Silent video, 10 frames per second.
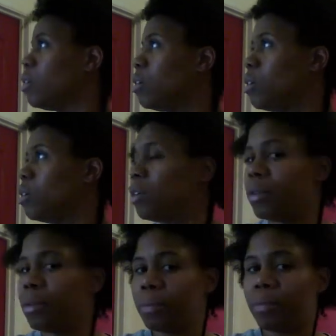
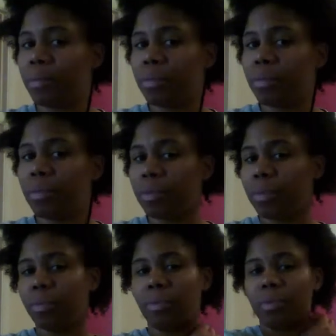
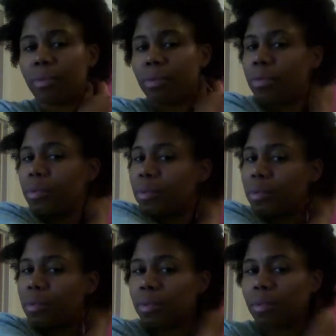
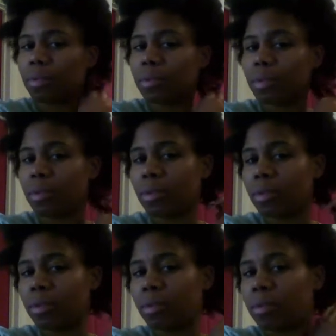
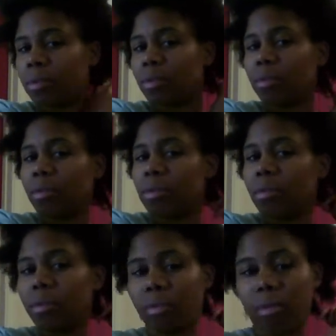
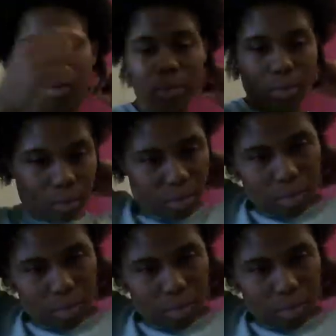Nothing is said.